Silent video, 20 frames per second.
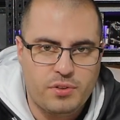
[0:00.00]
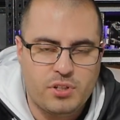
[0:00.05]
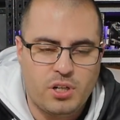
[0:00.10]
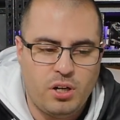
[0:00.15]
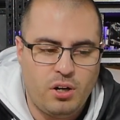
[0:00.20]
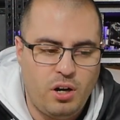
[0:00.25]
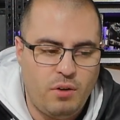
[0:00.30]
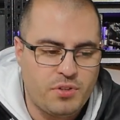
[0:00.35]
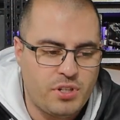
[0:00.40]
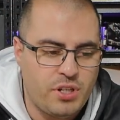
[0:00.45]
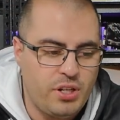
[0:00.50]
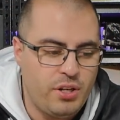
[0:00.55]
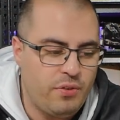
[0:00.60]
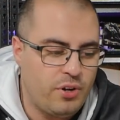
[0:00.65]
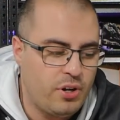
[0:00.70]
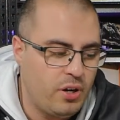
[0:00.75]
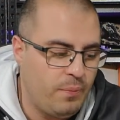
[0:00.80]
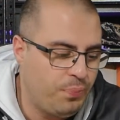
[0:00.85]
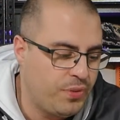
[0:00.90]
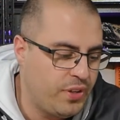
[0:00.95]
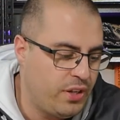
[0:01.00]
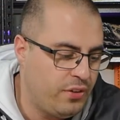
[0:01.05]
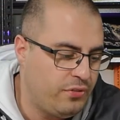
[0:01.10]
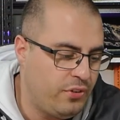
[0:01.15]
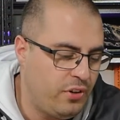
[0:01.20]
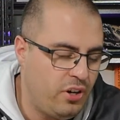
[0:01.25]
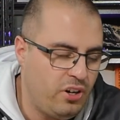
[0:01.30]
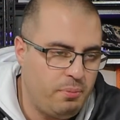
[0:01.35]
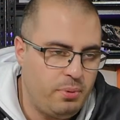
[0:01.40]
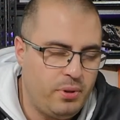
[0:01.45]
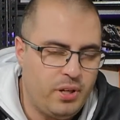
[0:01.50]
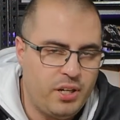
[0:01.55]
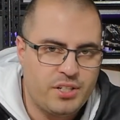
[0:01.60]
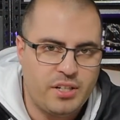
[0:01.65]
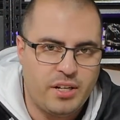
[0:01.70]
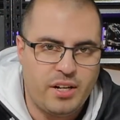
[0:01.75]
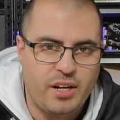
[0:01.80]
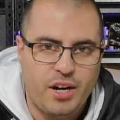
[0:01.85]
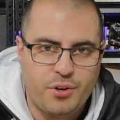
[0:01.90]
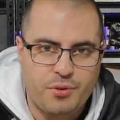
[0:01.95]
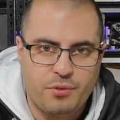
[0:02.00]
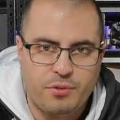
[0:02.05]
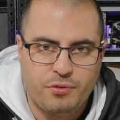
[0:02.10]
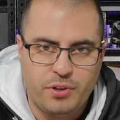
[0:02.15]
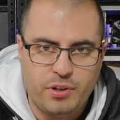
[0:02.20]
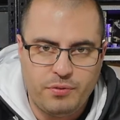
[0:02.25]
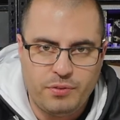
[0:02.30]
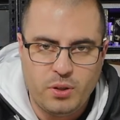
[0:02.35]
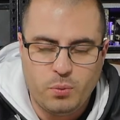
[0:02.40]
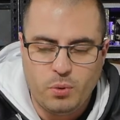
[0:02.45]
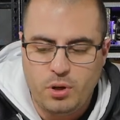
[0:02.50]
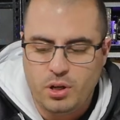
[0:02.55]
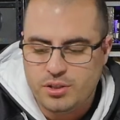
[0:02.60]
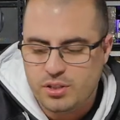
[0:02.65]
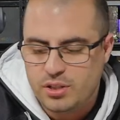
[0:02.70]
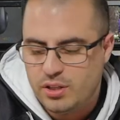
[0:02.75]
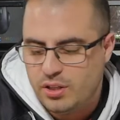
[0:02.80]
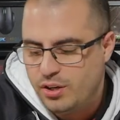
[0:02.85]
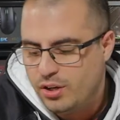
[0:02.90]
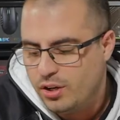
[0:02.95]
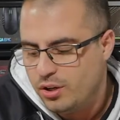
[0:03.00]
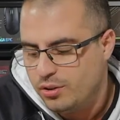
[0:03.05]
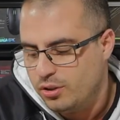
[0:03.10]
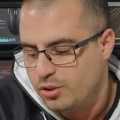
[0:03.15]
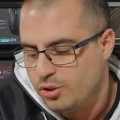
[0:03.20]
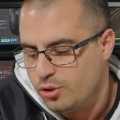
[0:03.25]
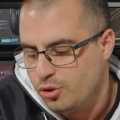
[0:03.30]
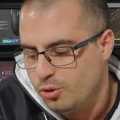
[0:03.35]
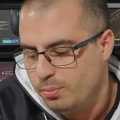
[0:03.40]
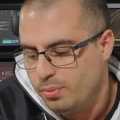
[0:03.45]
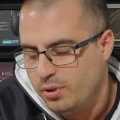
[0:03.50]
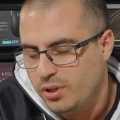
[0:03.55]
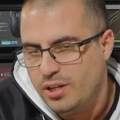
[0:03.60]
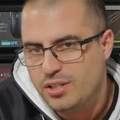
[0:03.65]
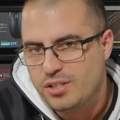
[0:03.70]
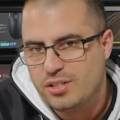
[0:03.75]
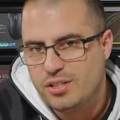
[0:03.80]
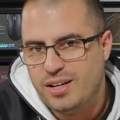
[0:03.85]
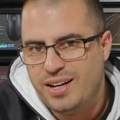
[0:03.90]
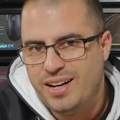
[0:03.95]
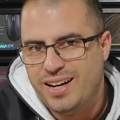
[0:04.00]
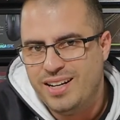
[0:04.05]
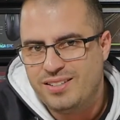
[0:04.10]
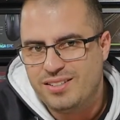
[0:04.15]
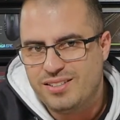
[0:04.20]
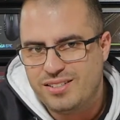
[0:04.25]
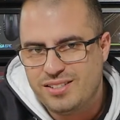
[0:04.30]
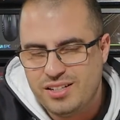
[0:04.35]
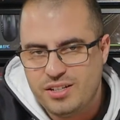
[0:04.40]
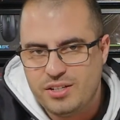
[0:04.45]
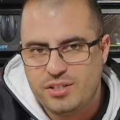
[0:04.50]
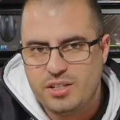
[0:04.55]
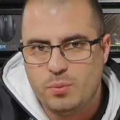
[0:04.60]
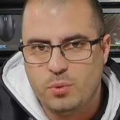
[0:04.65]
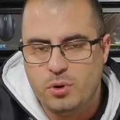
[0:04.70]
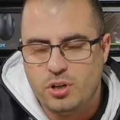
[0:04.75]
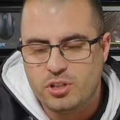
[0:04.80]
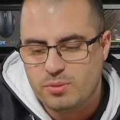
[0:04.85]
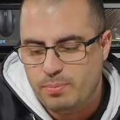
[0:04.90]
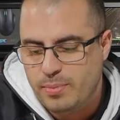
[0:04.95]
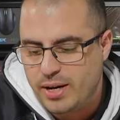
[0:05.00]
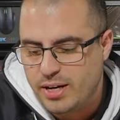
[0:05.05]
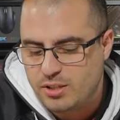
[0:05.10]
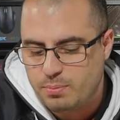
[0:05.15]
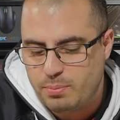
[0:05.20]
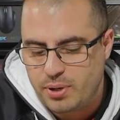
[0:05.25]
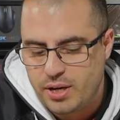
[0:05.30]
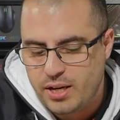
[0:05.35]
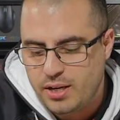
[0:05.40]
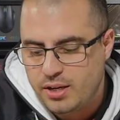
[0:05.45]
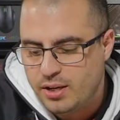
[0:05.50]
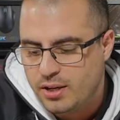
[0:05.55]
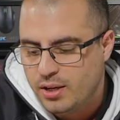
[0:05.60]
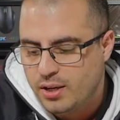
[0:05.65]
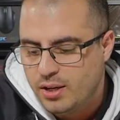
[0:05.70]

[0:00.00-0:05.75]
So obviously you've got the 5 Plus at 150 watts, and then you've got the 2 Plus at 60 watts max peak.